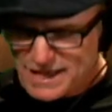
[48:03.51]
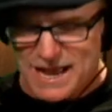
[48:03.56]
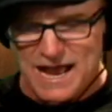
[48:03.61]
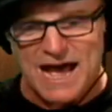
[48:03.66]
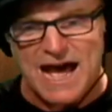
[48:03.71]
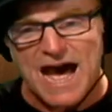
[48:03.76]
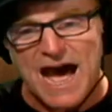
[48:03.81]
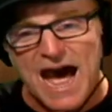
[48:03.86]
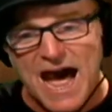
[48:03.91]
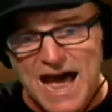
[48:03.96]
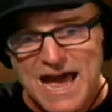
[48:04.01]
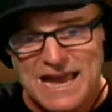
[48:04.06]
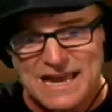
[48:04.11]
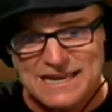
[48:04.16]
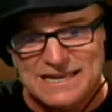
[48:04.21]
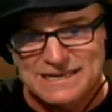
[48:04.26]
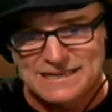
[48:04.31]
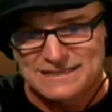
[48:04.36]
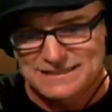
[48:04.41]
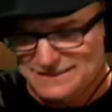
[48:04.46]

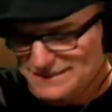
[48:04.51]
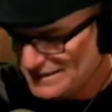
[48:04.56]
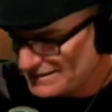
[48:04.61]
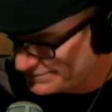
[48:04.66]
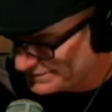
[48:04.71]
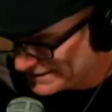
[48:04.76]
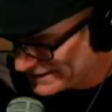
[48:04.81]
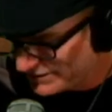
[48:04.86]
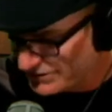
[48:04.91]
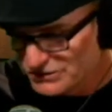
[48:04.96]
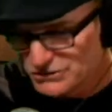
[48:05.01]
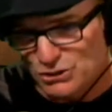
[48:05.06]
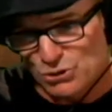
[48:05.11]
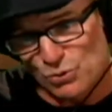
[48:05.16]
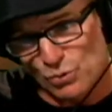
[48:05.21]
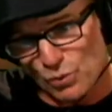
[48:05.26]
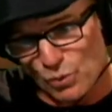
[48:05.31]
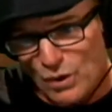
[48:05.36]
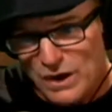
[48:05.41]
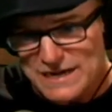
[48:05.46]
I am telling you
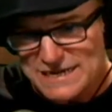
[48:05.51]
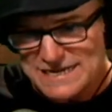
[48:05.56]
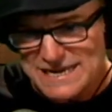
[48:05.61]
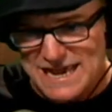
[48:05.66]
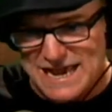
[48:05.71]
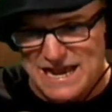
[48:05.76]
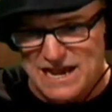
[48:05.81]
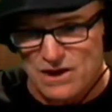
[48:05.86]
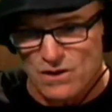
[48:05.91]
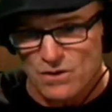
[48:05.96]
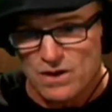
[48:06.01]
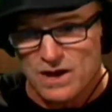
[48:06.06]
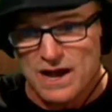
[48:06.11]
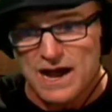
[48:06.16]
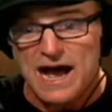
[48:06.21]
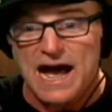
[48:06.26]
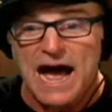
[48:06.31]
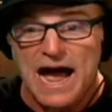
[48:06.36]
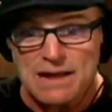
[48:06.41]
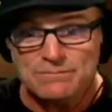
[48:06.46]
right now,
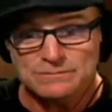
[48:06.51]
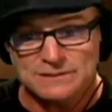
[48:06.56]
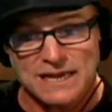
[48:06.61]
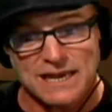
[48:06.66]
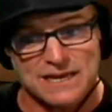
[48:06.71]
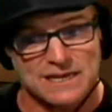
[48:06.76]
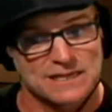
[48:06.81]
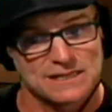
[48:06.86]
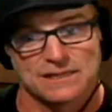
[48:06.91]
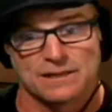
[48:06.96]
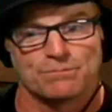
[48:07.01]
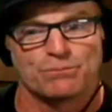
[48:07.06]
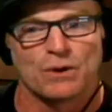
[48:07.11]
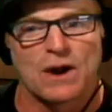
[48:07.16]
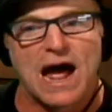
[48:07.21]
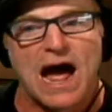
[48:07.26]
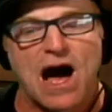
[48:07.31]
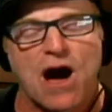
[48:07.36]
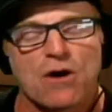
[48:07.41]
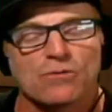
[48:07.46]
I'm taking the
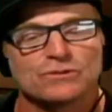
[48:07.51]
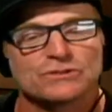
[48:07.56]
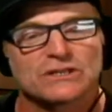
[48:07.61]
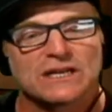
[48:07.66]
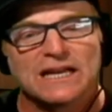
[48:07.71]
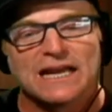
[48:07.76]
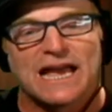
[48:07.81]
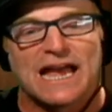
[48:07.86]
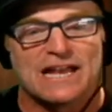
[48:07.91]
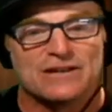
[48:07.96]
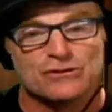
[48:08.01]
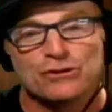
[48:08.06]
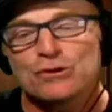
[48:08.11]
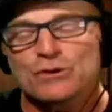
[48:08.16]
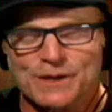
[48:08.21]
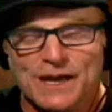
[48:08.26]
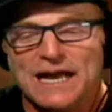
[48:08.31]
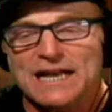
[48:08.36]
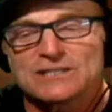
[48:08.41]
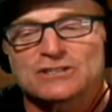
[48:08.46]
Browns, and you
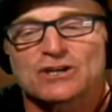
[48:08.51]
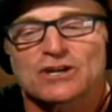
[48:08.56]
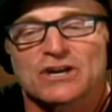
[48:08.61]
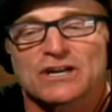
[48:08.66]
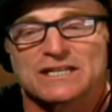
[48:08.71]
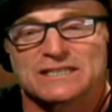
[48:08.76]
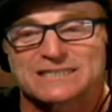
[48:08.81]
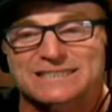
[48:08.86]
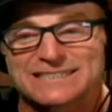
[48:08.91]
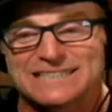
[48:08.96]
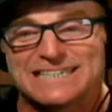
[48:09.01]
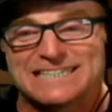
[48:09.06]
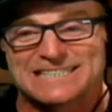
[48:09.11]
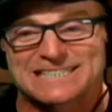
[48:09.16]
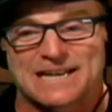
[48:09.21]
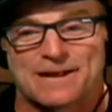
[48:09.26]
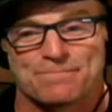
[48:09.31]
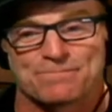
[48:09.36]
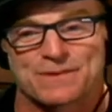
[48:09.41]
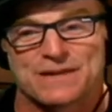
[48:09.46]
guys are going to see
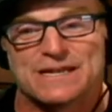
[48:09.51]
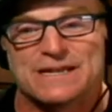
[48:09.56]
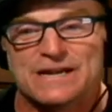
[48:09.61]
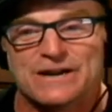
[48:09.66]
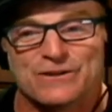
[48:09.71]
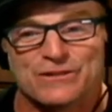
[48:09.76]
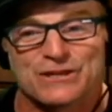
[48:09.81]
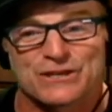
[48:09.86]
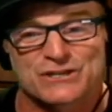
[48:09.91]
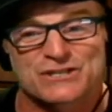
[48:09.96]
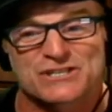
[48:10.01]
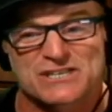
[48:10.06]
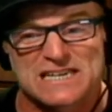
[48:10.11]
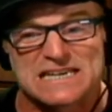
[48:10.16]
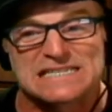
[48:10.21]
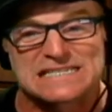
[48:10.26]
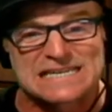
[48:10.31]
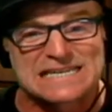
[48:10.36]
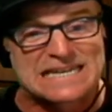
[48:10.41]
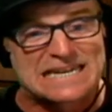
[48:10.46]
something here this
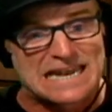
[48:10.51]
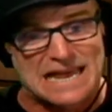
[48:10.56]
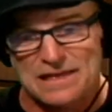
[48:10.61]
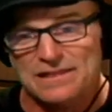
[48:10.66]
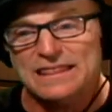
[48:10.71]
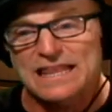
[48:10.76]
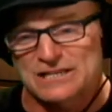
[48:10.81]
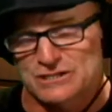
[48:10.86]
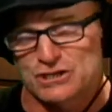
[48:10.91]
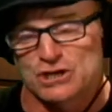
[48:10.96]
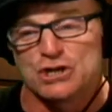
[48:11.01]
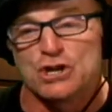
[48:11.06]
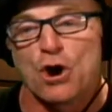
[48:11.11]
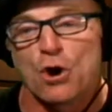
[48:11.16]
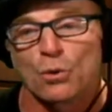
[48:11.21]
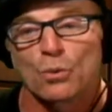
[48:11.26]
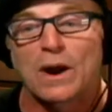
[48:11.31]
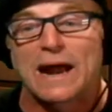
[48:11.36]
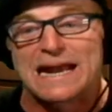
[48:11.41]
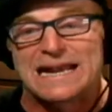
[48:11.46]
season, and I'll let you
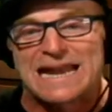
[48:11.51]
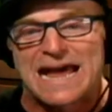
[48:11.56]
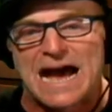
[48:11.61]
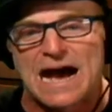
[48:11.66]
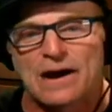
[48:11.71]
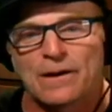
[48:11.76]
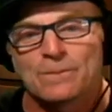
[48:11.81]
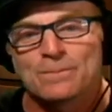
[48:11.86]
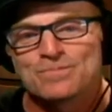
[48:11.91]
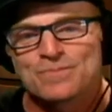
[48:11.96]
know right now.